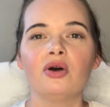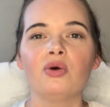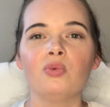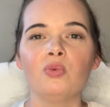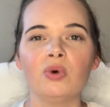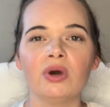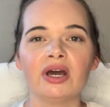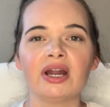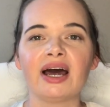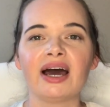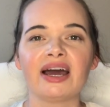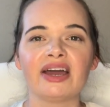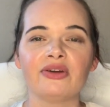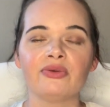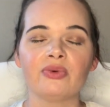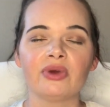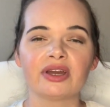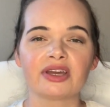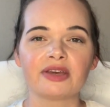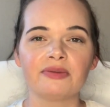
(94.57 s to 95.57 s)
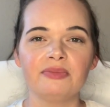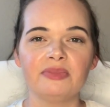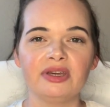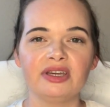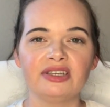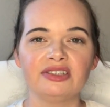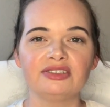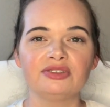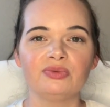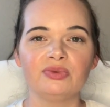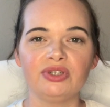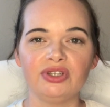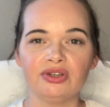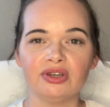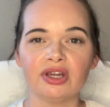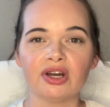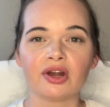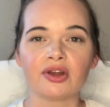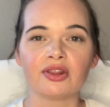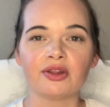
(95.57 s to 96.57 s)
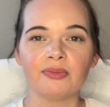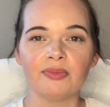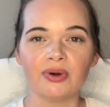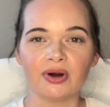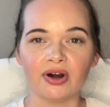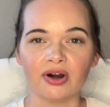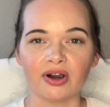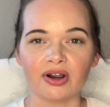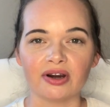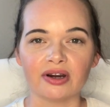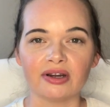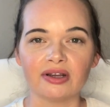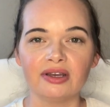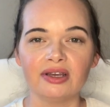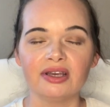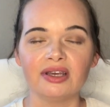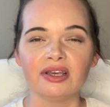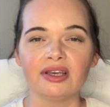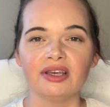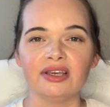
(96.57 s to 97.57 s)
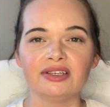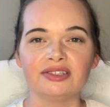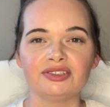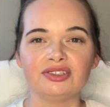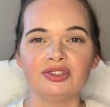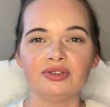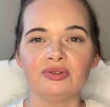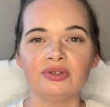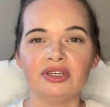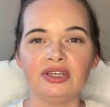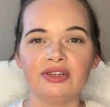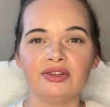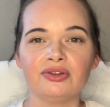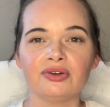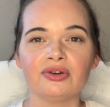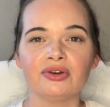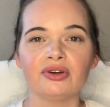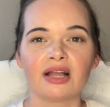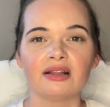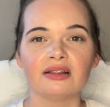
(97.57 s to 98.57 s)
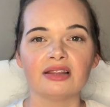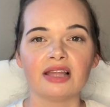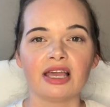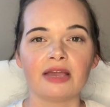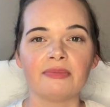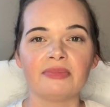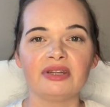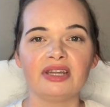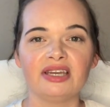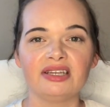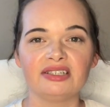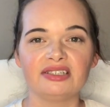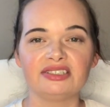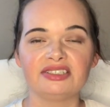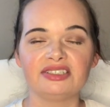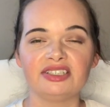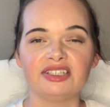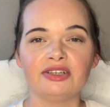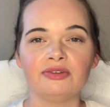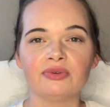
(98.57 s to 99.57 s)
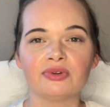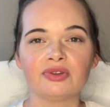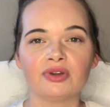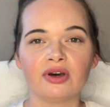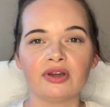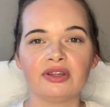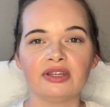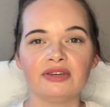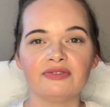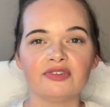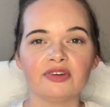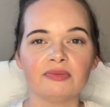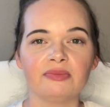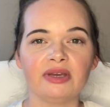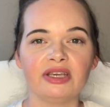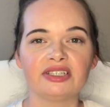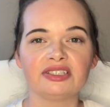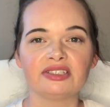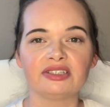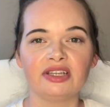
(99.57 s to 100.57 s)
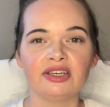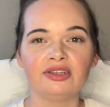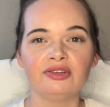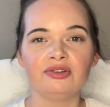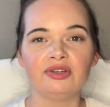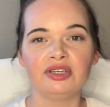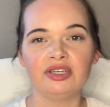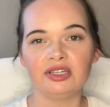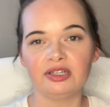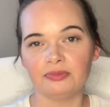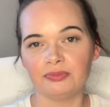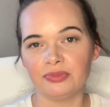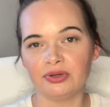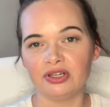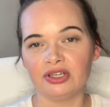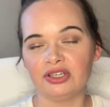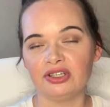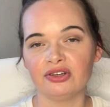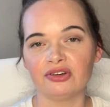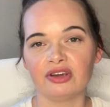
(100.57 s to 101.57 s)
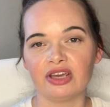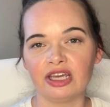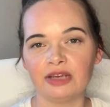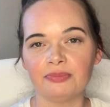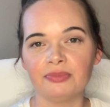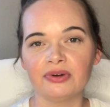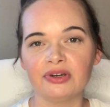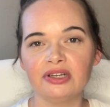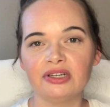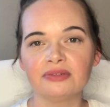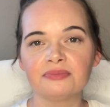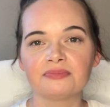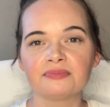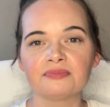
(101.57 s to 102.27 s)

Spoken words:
What I recommend when you get on the bar is to either laminate a sheet with all the information that you need and put it in your apron.